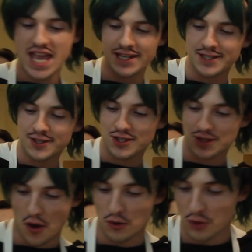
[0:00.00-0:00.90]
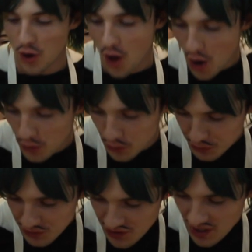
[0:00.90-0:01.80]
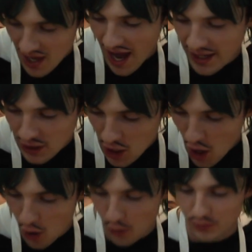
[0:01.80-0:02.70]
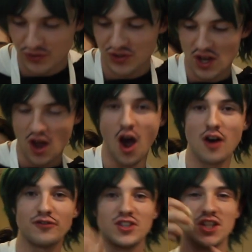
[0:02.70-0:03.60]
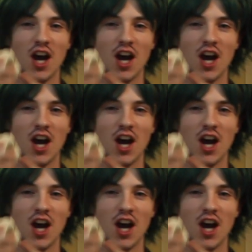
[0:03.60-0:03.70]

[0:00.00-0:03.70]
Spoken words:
is loads and loads of